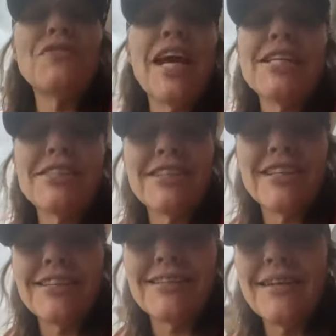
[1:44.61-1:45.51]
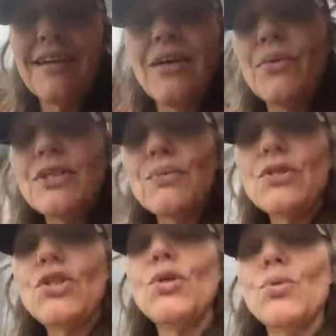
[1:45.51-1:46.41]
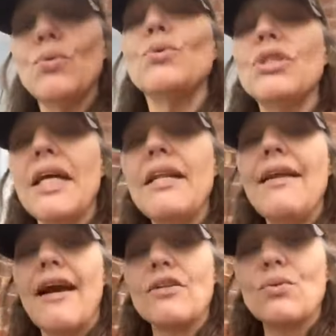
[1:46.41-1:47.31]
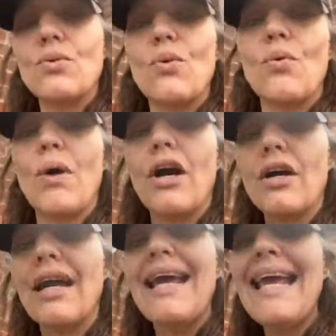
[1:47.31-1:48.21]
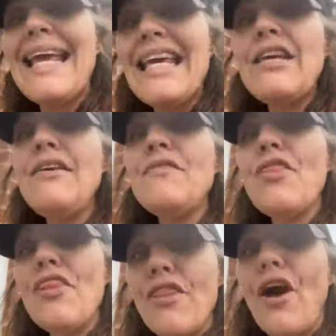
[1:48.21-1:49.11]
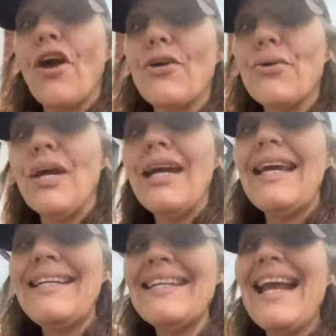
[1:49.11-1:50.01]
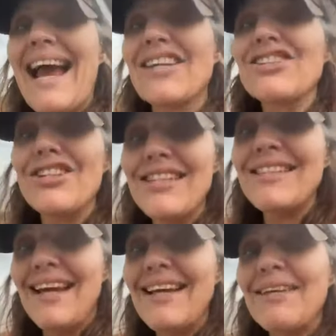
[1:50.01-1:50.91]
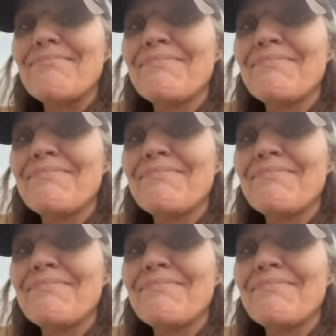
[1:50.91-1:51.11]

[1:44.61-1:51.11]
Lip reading: fantasist, which was used in the actual court work, even though he didn't actually say it.